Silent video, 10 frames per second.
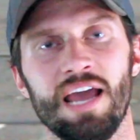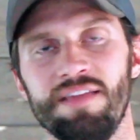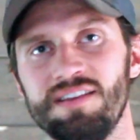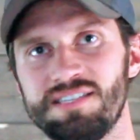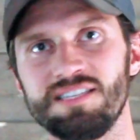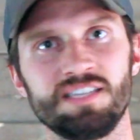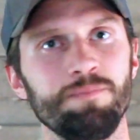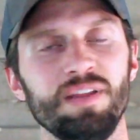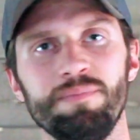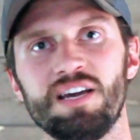And this is
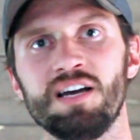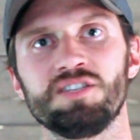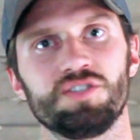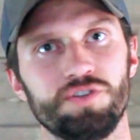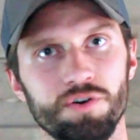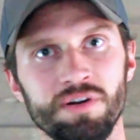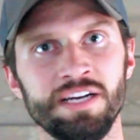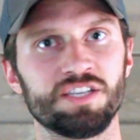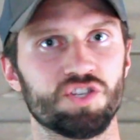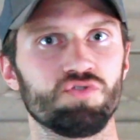simply because
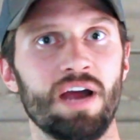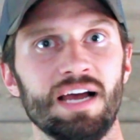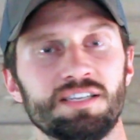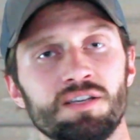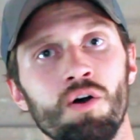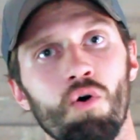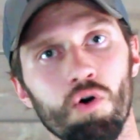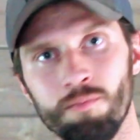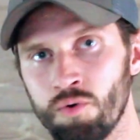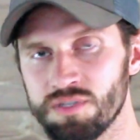during stress,
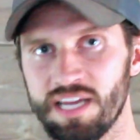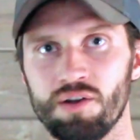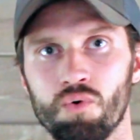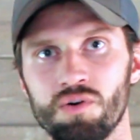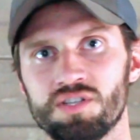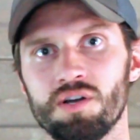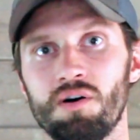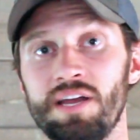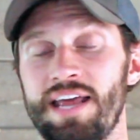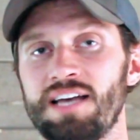hormones like
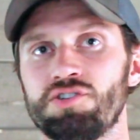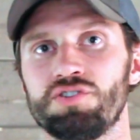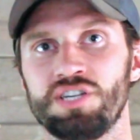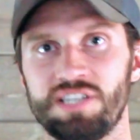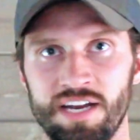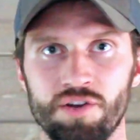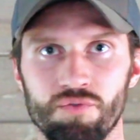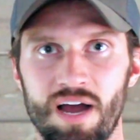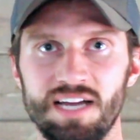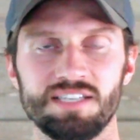cortisol and estrogen tend to
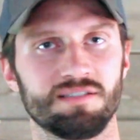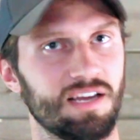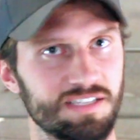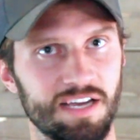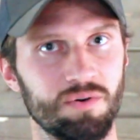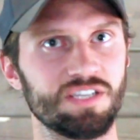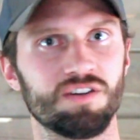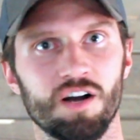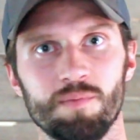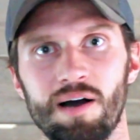rise, as I always
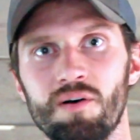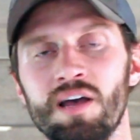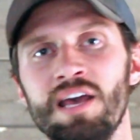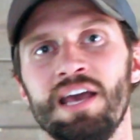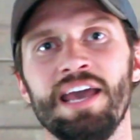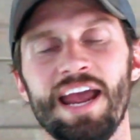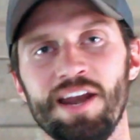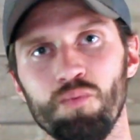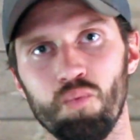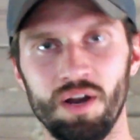talk about,
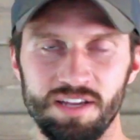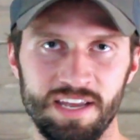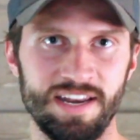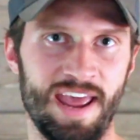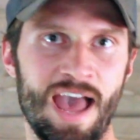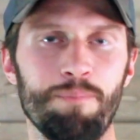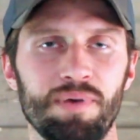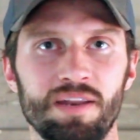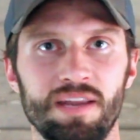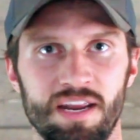and what can
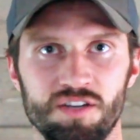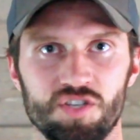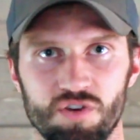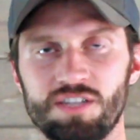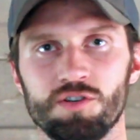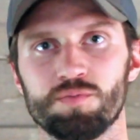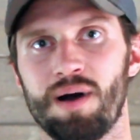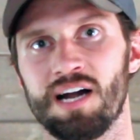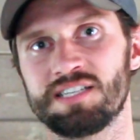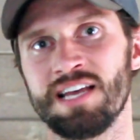happen in a stress
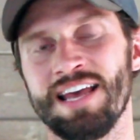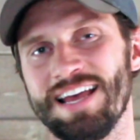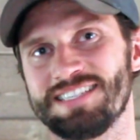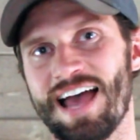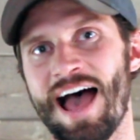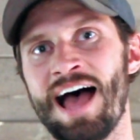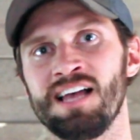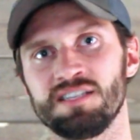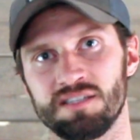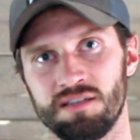response is
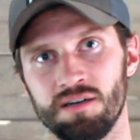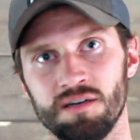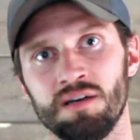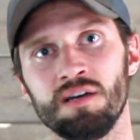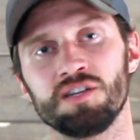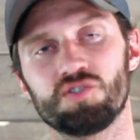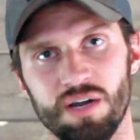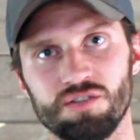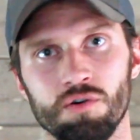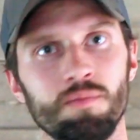as the
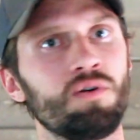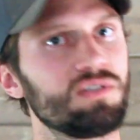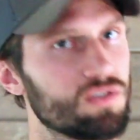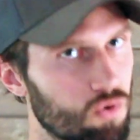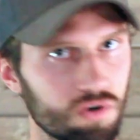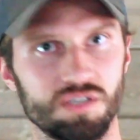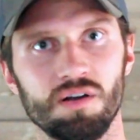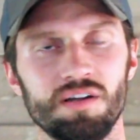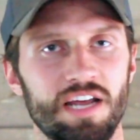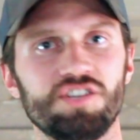stress hormones,
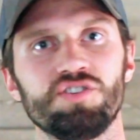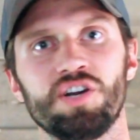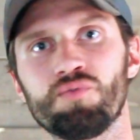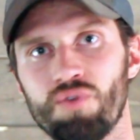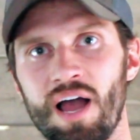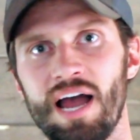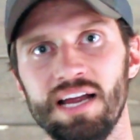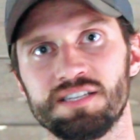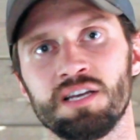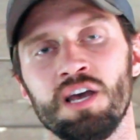cortisol and estrogen
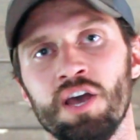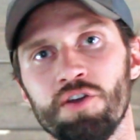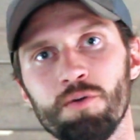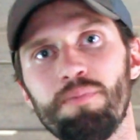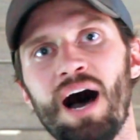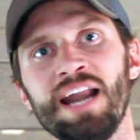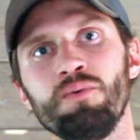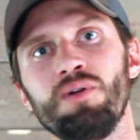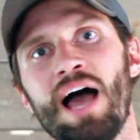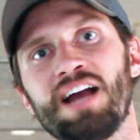rise, your body
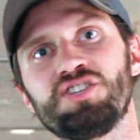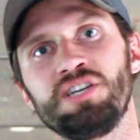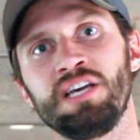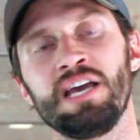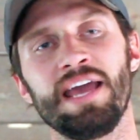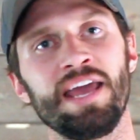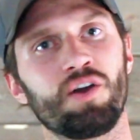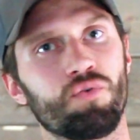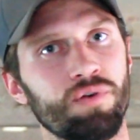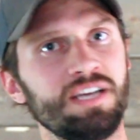will actually
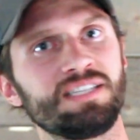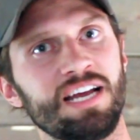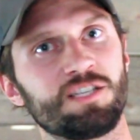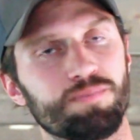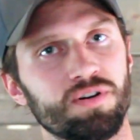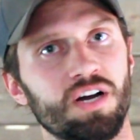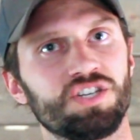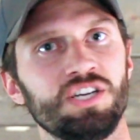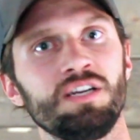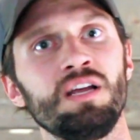increase its
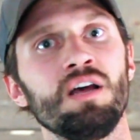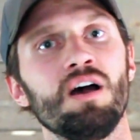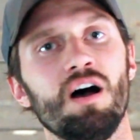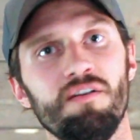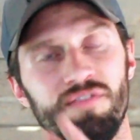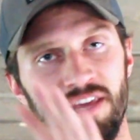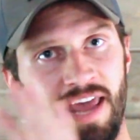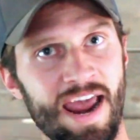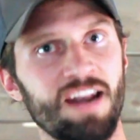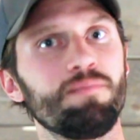production of the
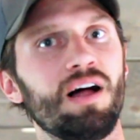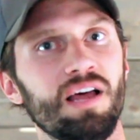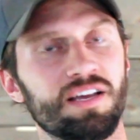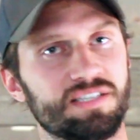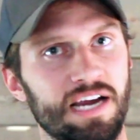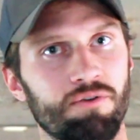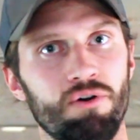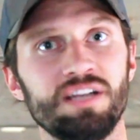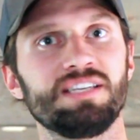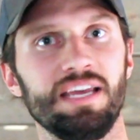anabolic
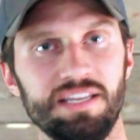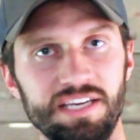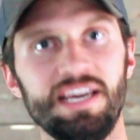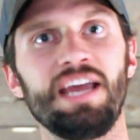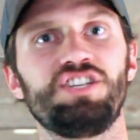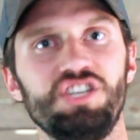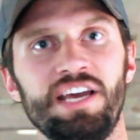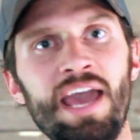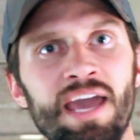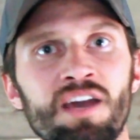steroids like
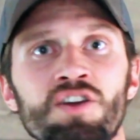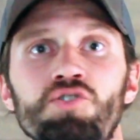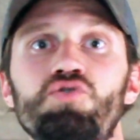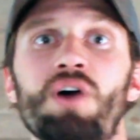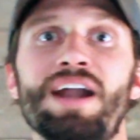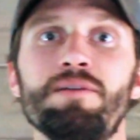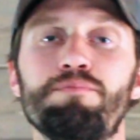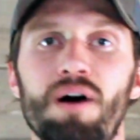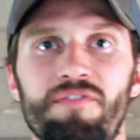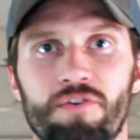DHEA to try to
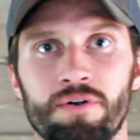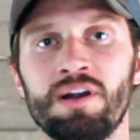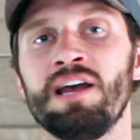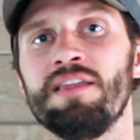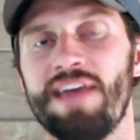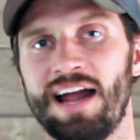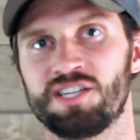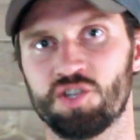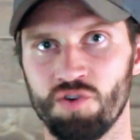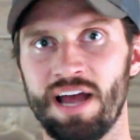buffer that
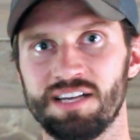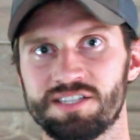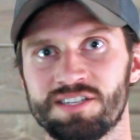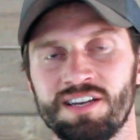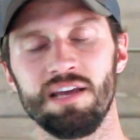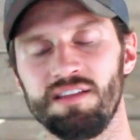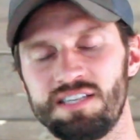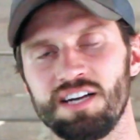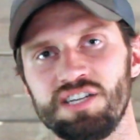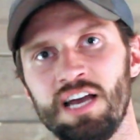stress. And this
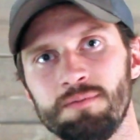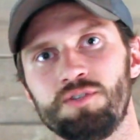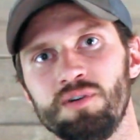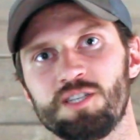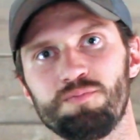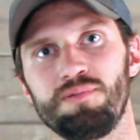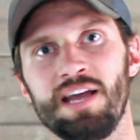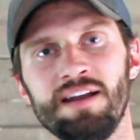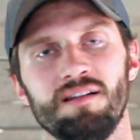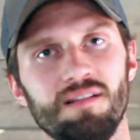actually helps to
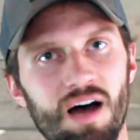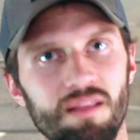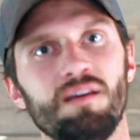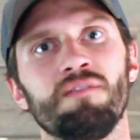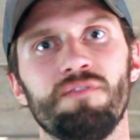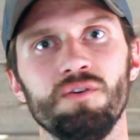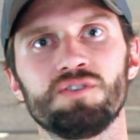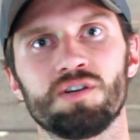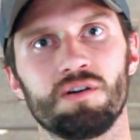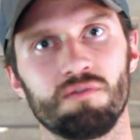explain a lot of the
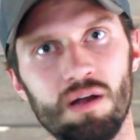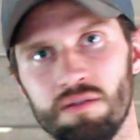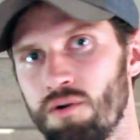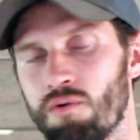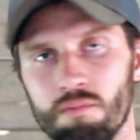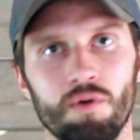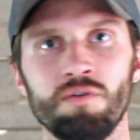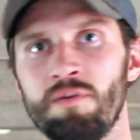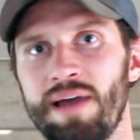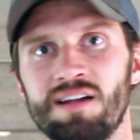confusion around the
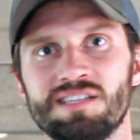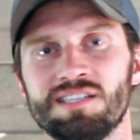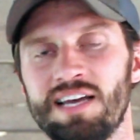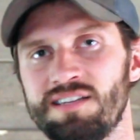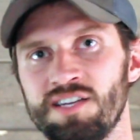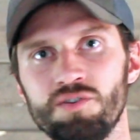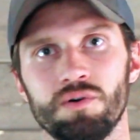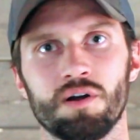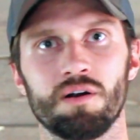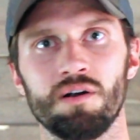hormonal imbalances that tend to
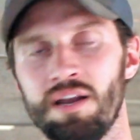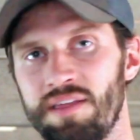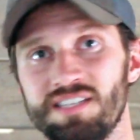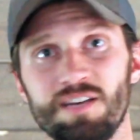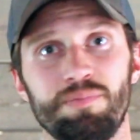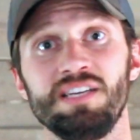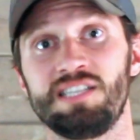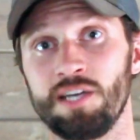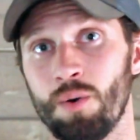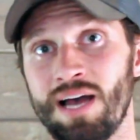occur in things like
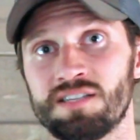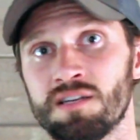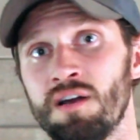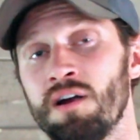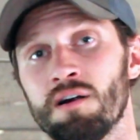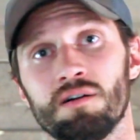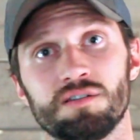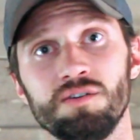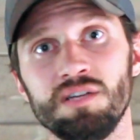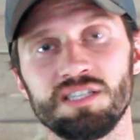PCOS,
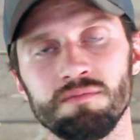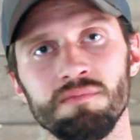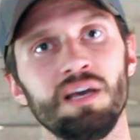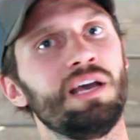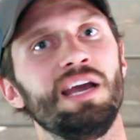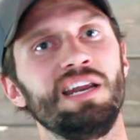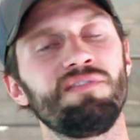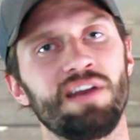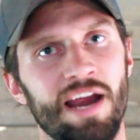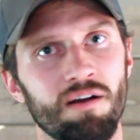hirsutism, and
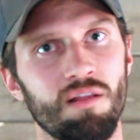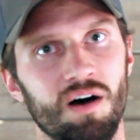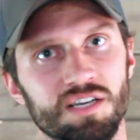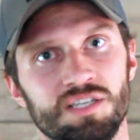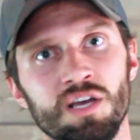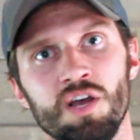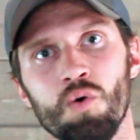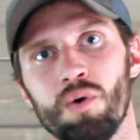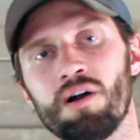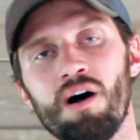even hair loss,
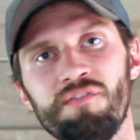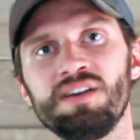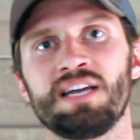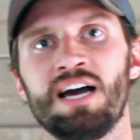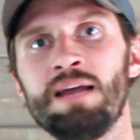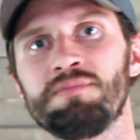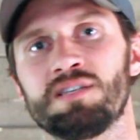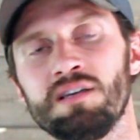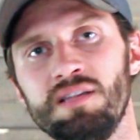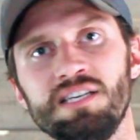where
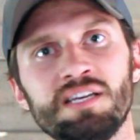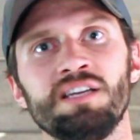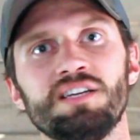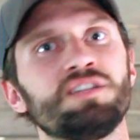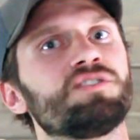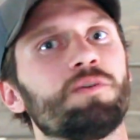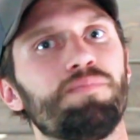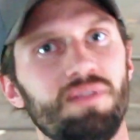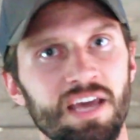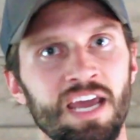oftentimes these conditions are
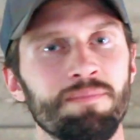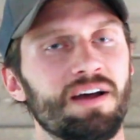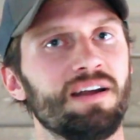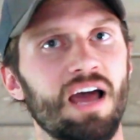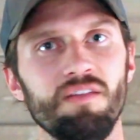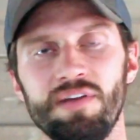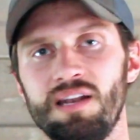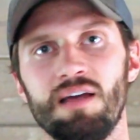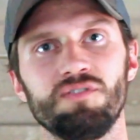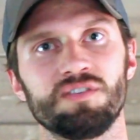blamed on elevated
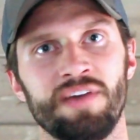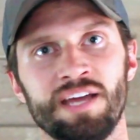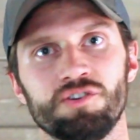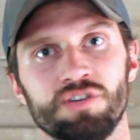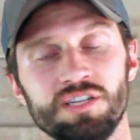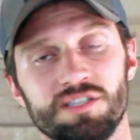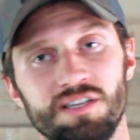levels of androgens.